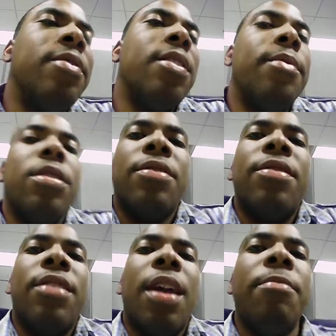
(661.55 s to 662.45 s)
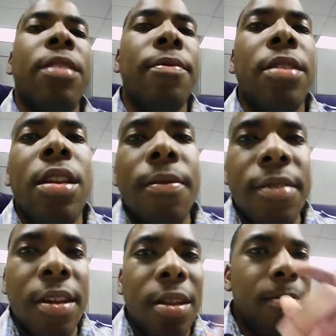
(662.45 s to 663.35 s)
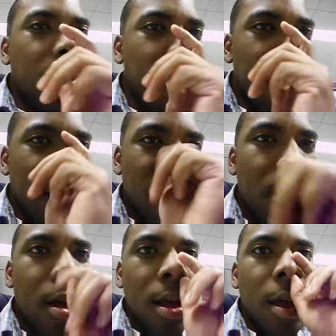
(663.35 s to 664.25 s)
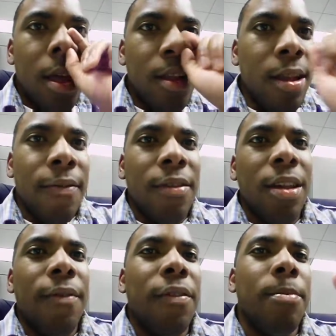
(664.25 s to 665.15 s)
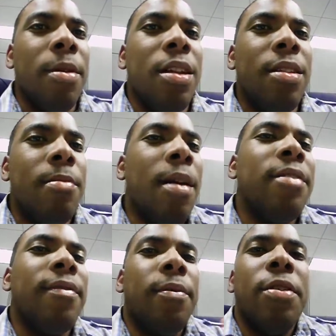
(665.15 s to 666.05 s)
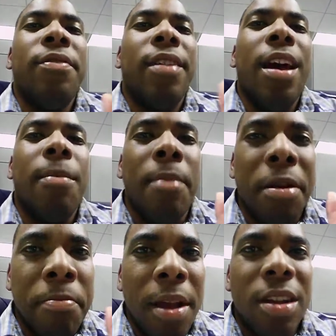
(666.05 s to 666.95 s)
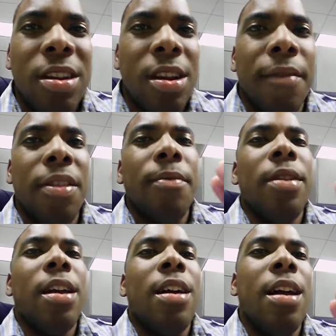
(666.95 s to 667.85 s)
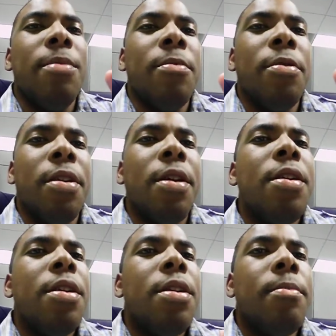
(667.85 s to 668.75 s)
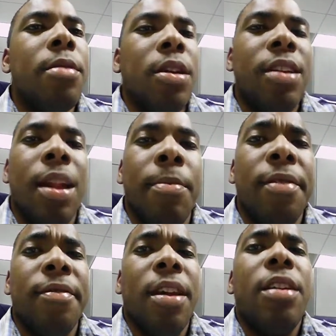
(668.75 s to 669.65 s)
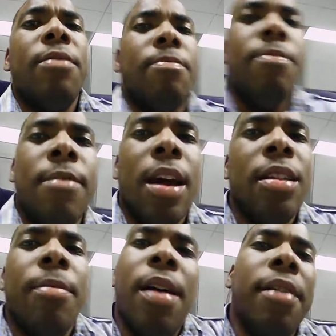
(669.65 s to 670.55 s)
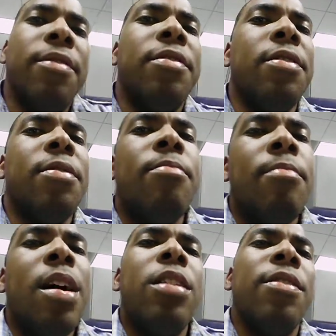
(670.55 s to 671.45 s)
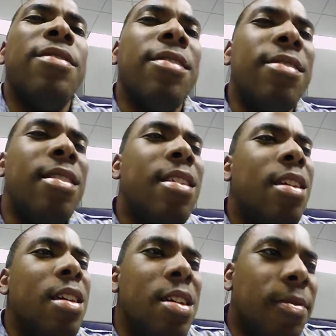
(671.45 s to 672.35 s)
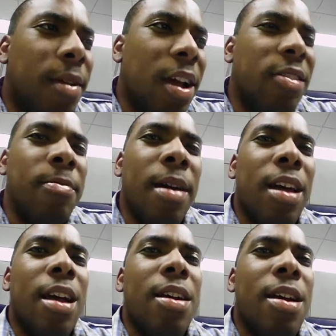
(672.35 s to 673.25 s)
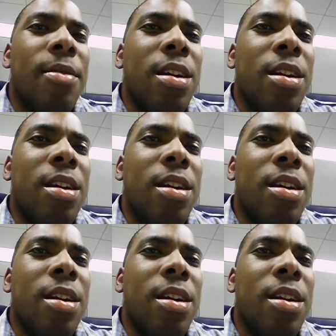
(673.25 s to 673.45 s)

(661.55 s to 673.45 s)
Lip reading: They won 36 games, and it was good. But but imagine if the Warriors would have had a better bench, and if they would have gotten more production out of the Beaters, they could have gotten to the playoffs this year. But I don't know. It's really kind of too bad.